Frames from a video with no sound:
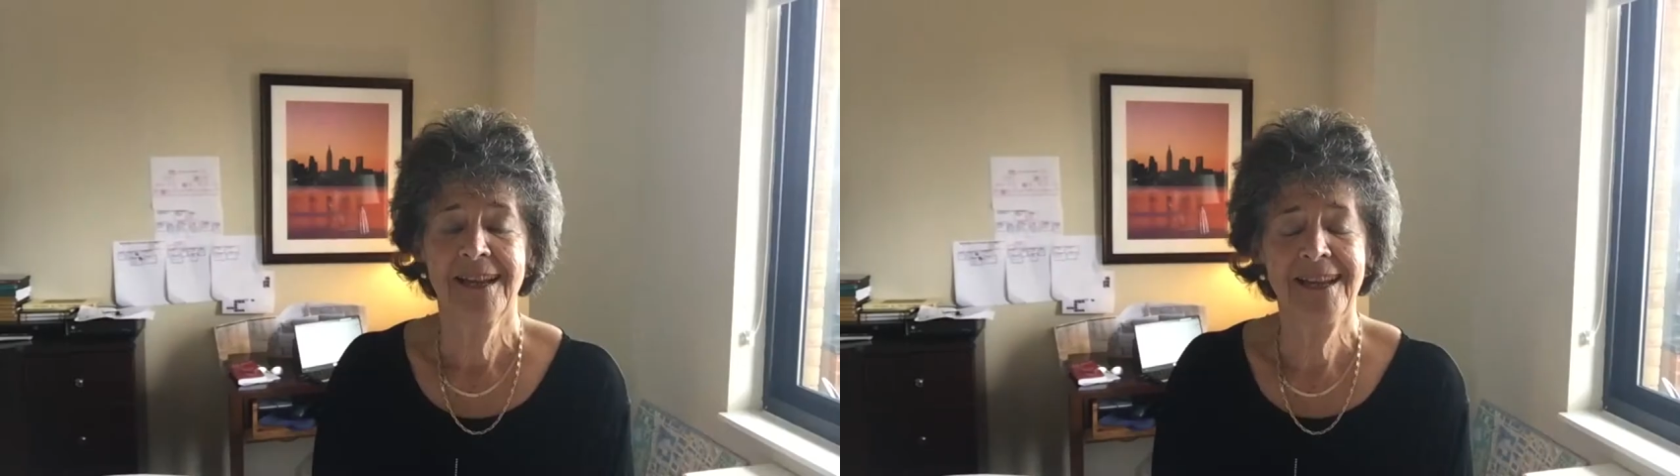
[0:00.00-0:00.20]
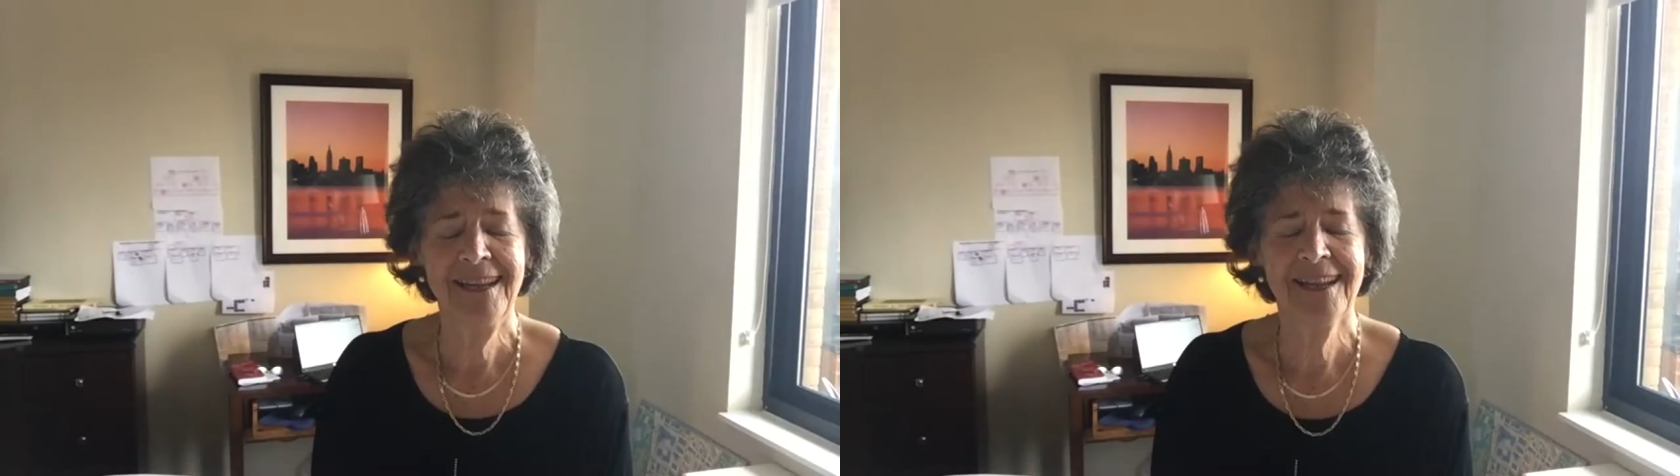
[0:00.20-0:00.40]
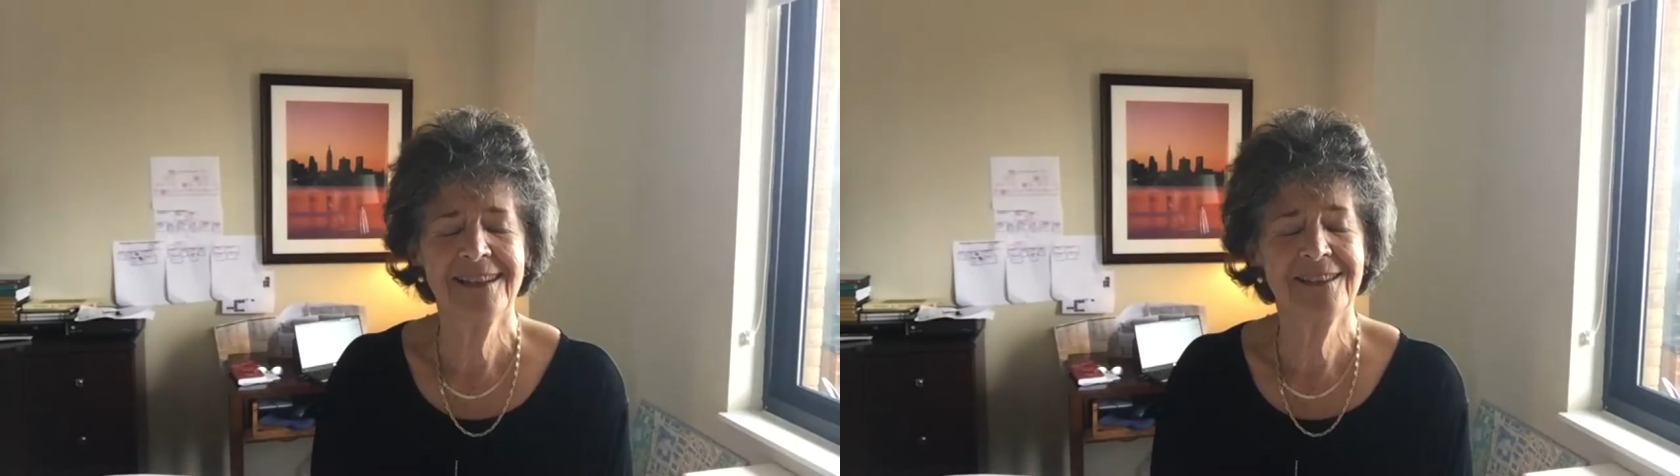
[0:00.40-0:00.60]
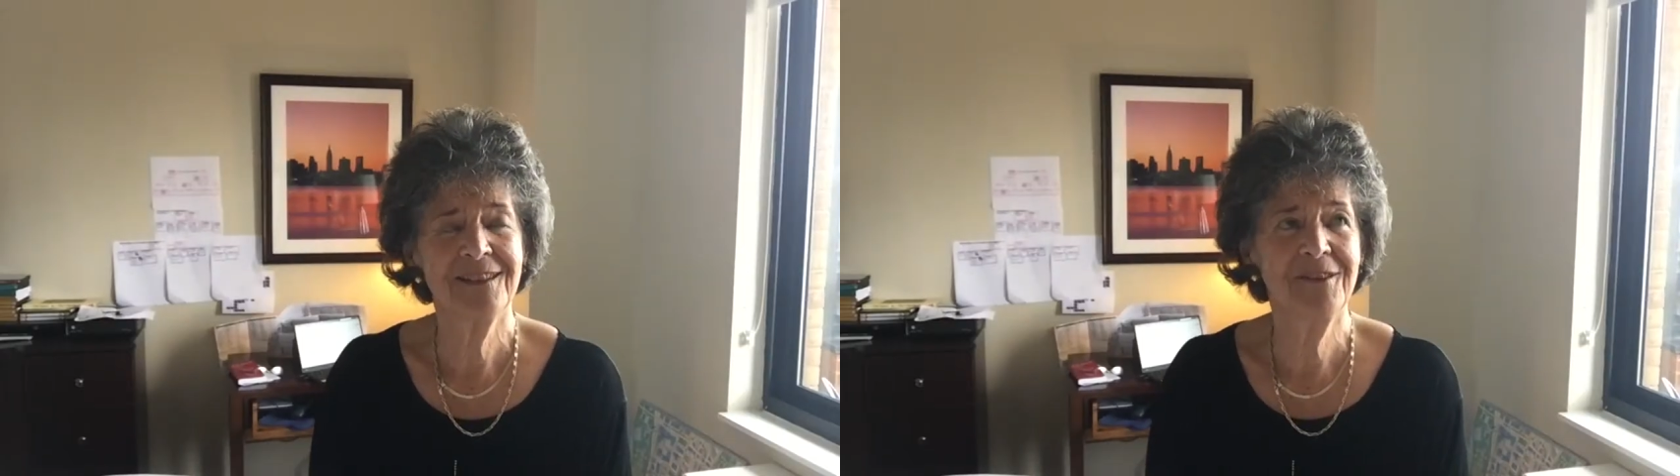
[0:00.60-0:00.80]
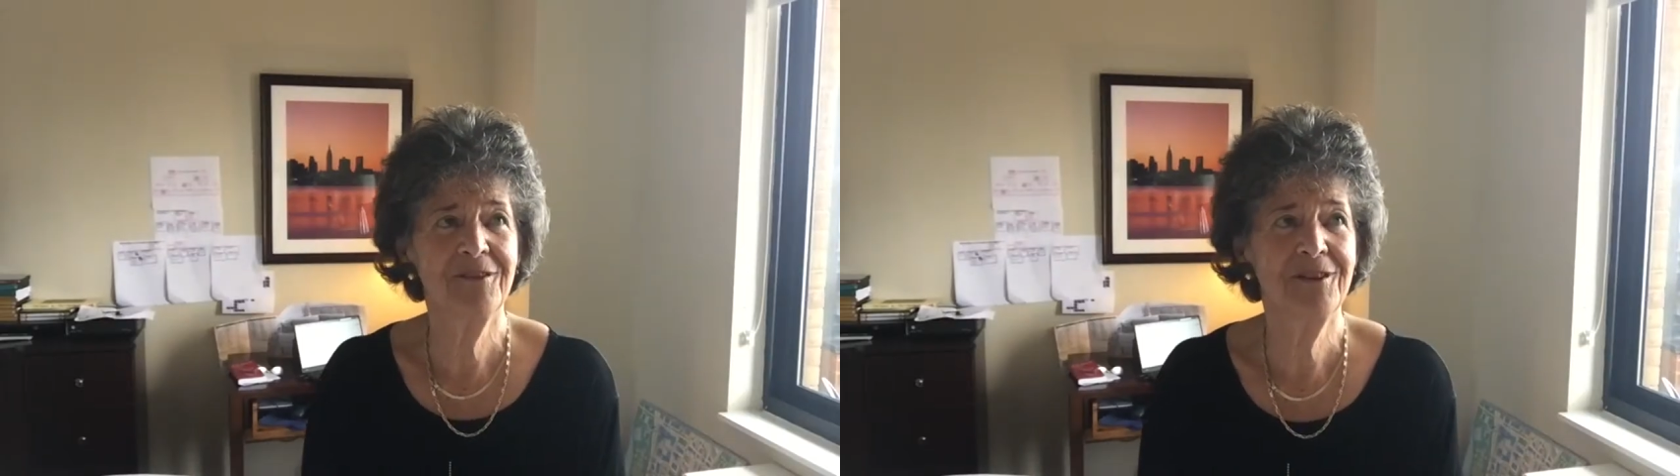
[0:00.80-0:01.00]
He has
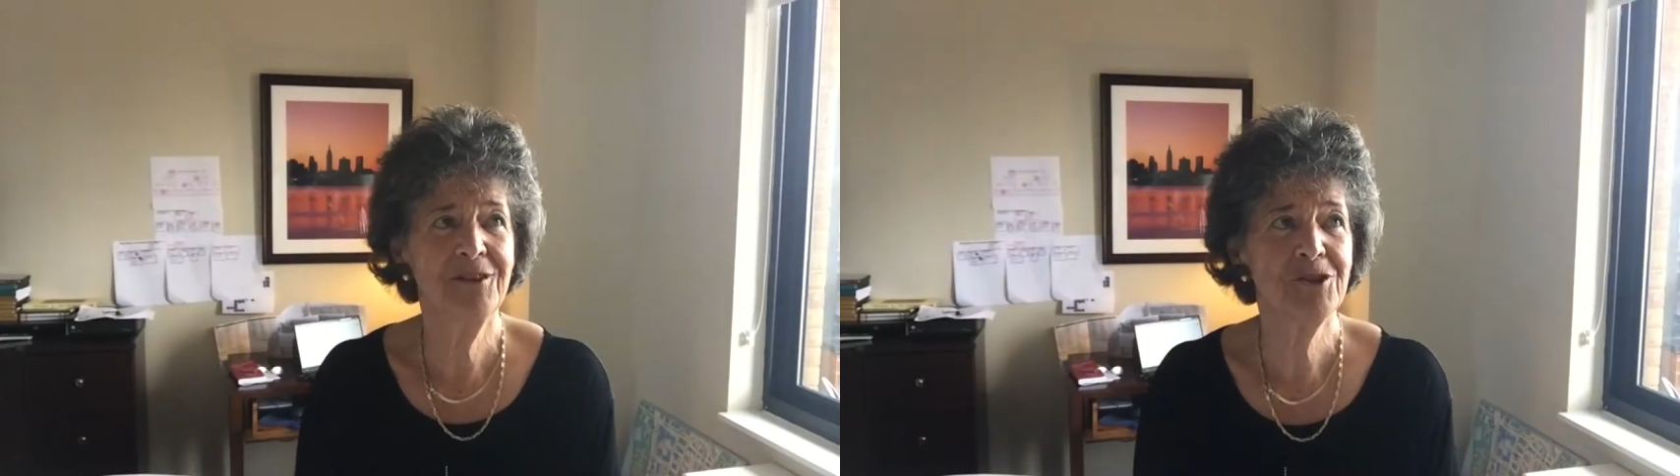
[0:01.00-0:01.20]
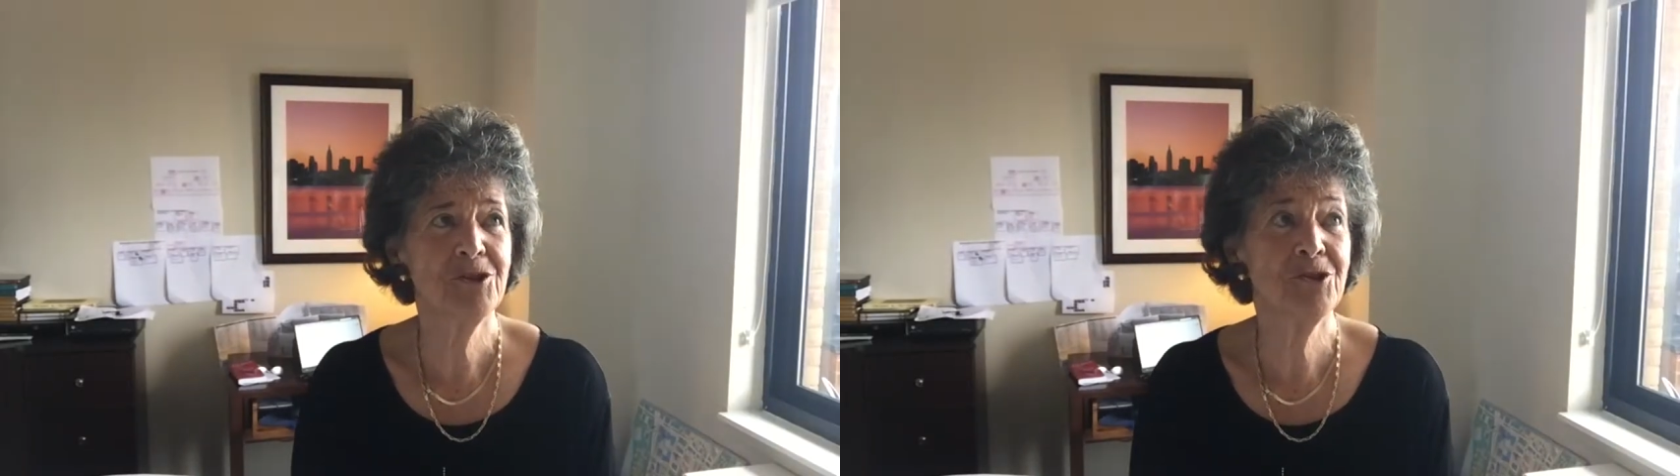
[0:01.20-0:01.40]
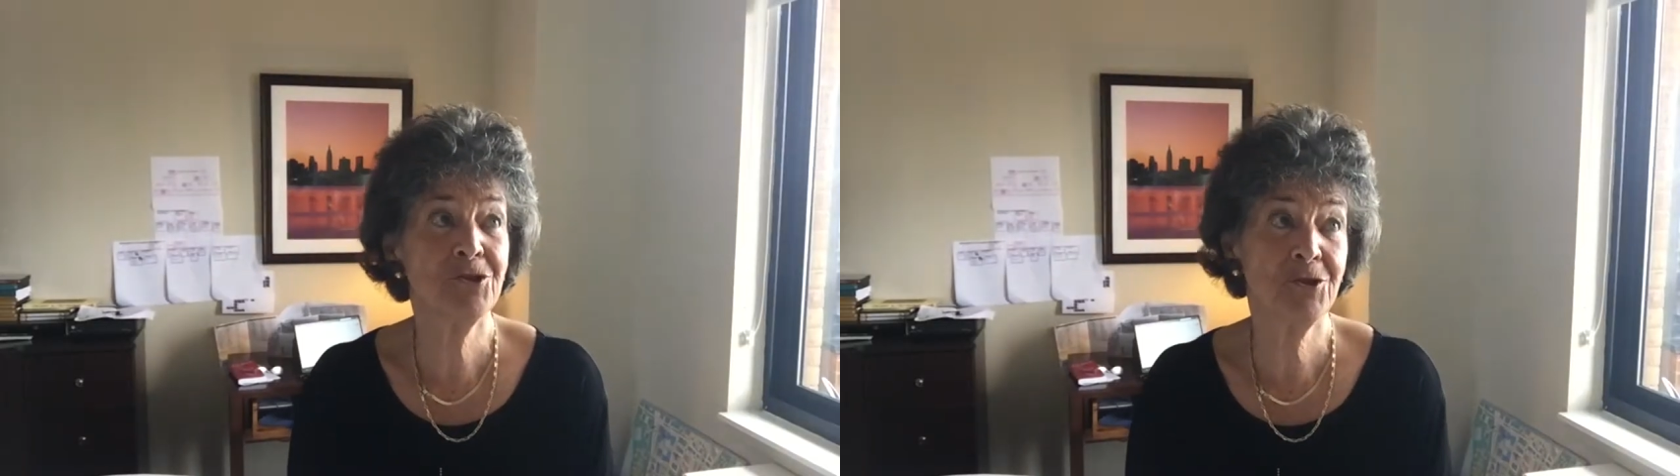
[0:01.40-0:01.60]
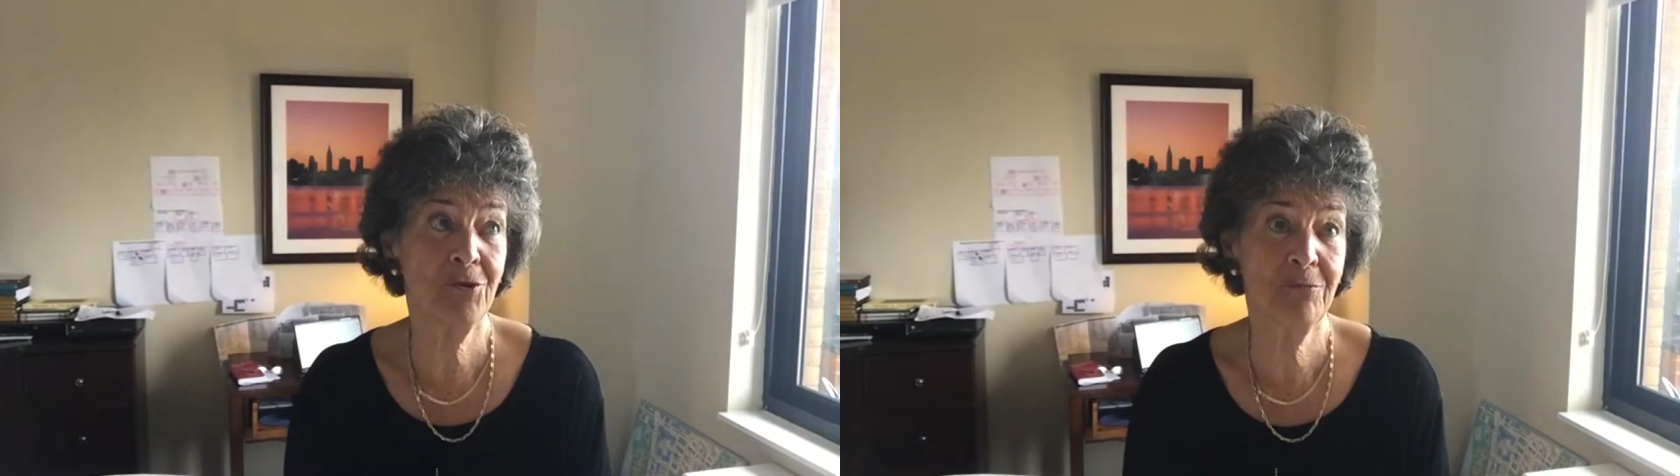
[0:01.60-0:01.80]
given so